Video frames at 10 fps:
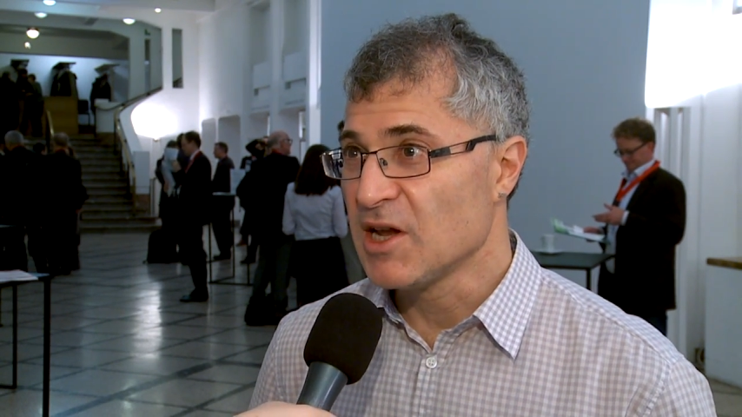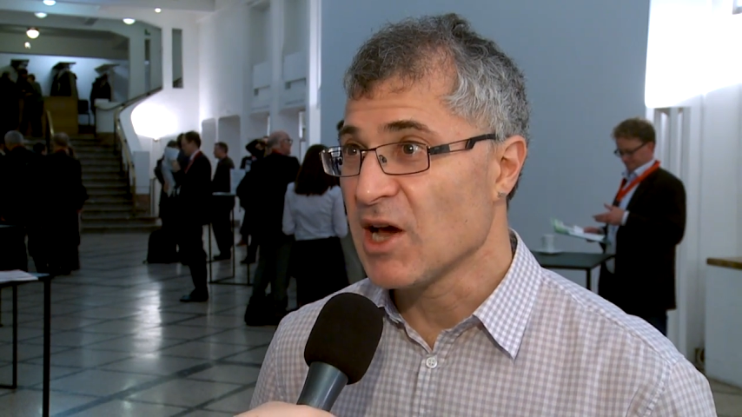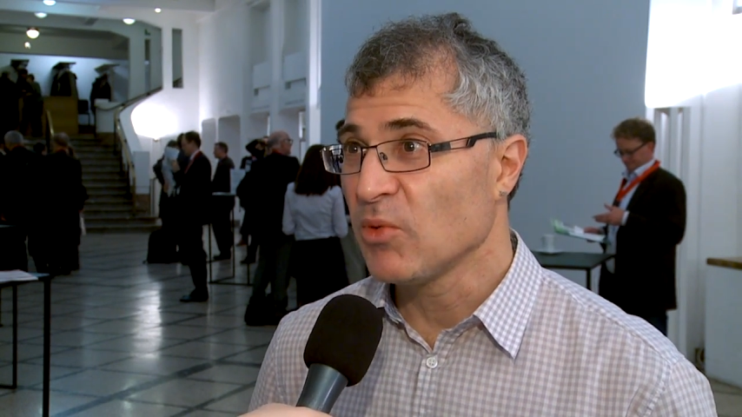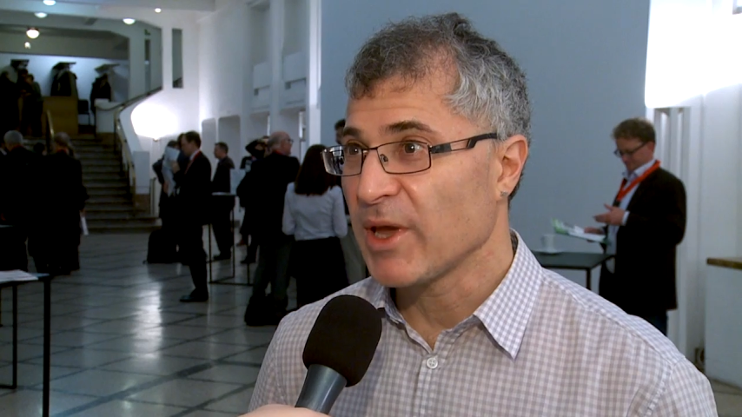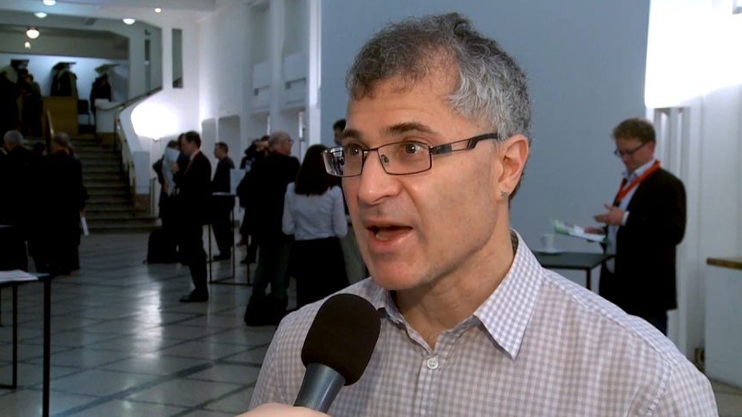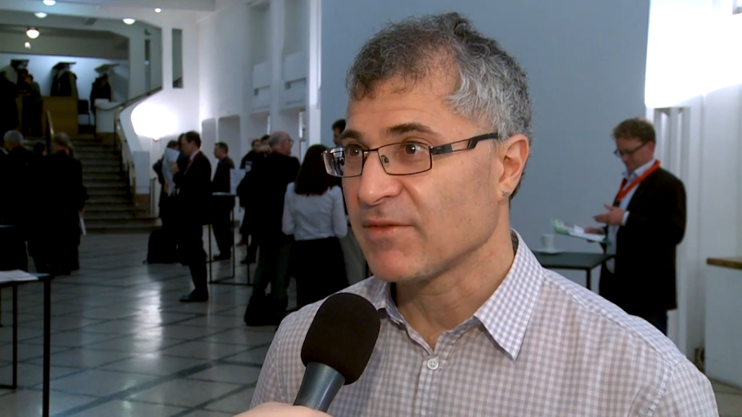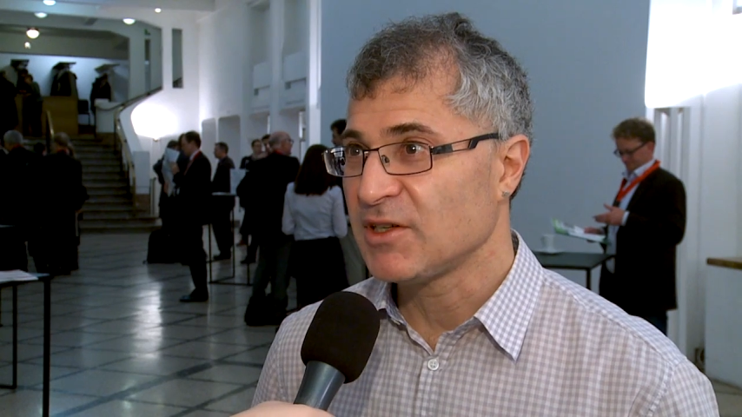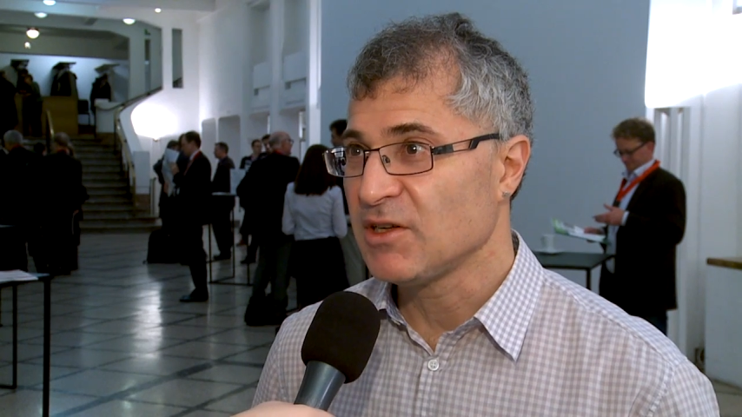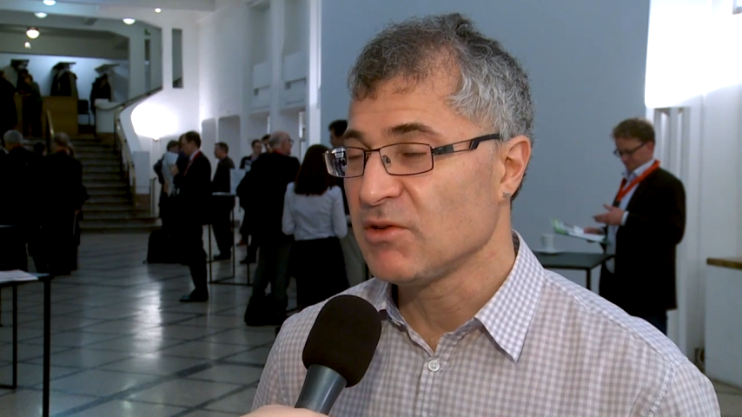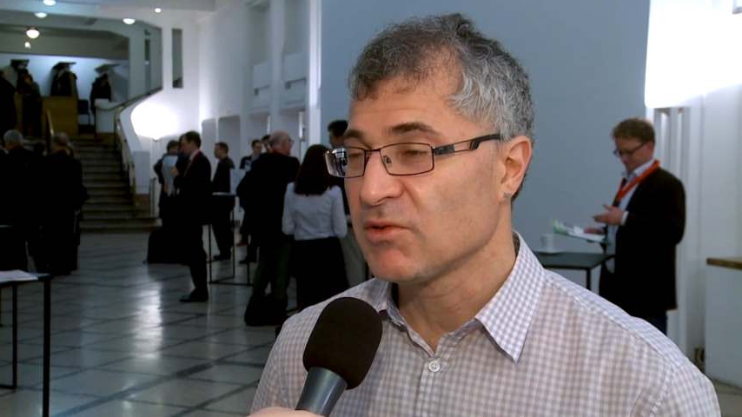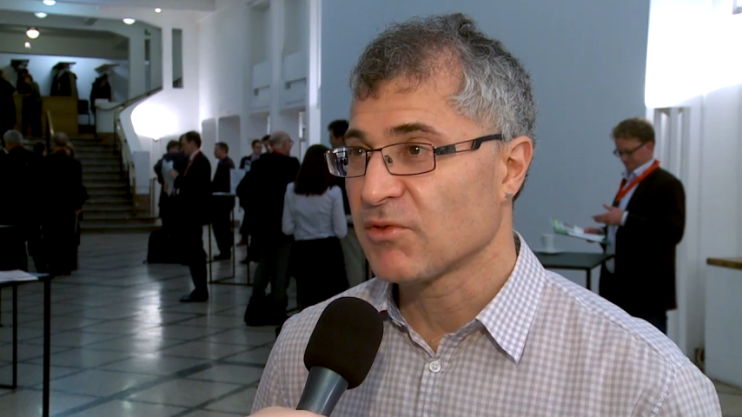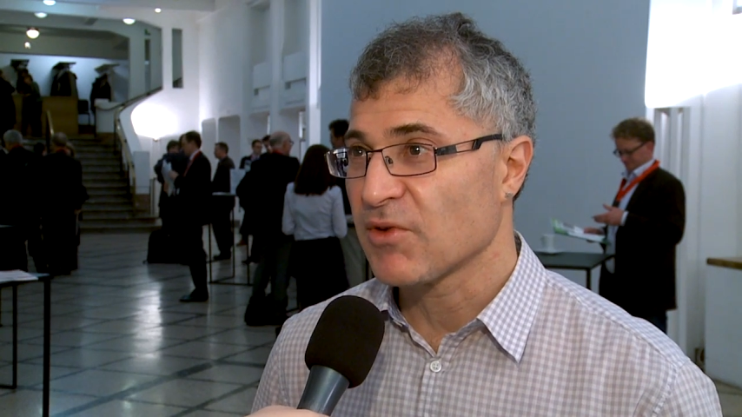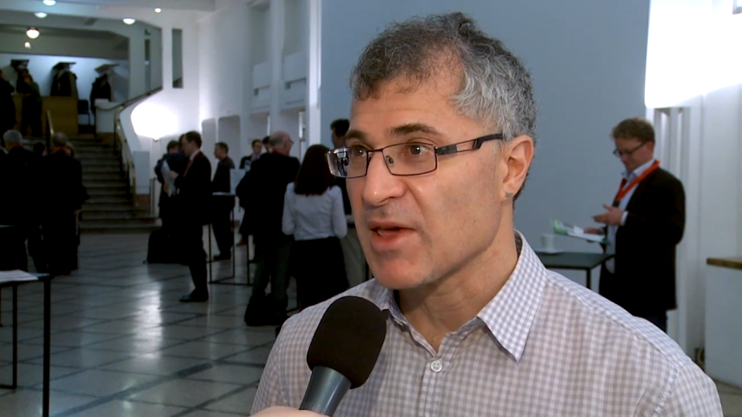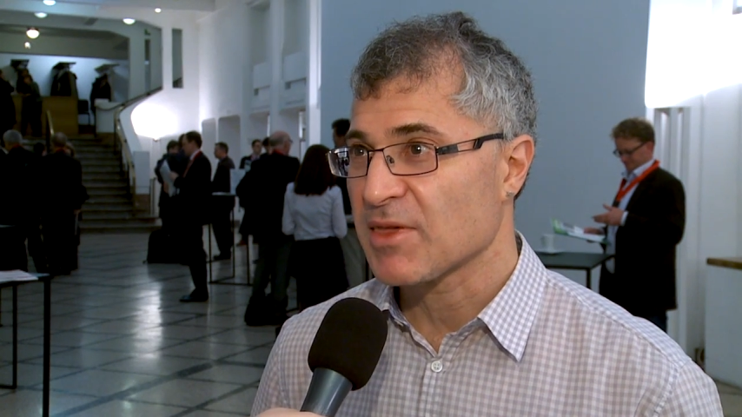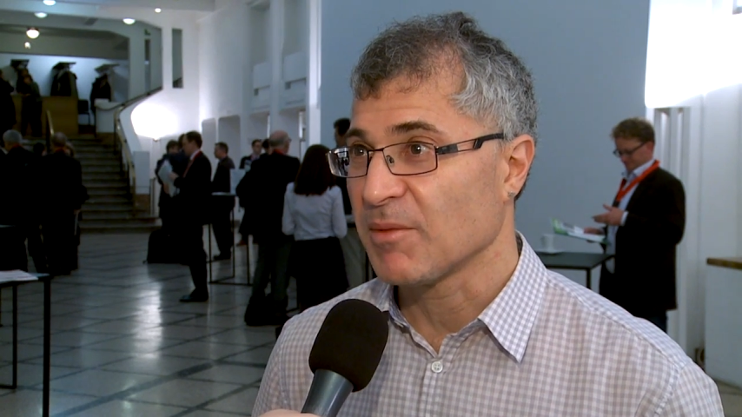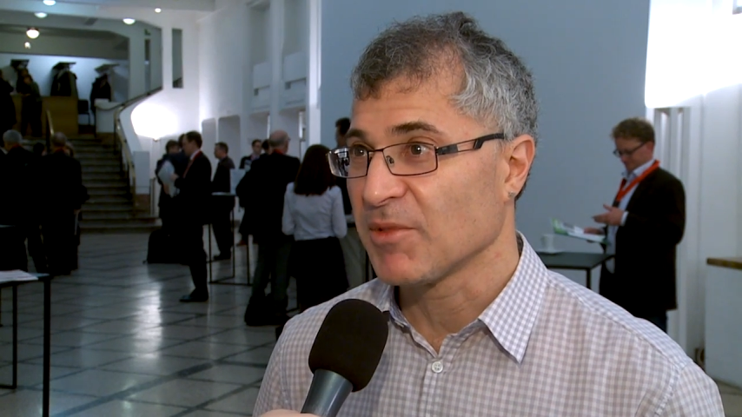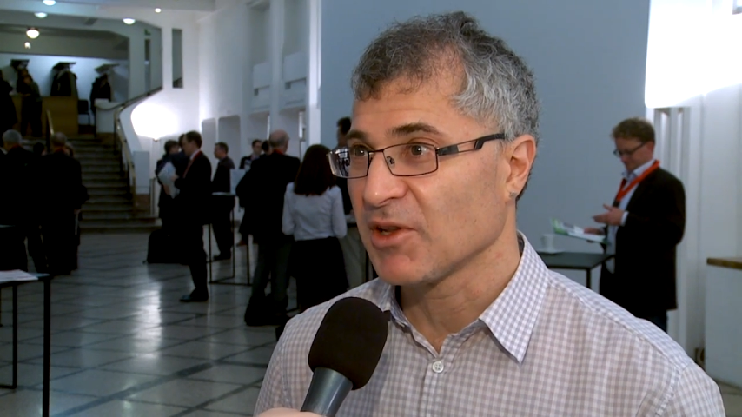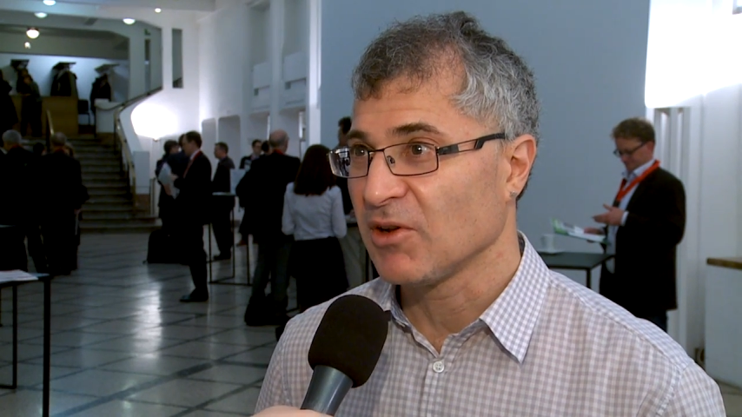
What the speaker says: know we have to do to address some of the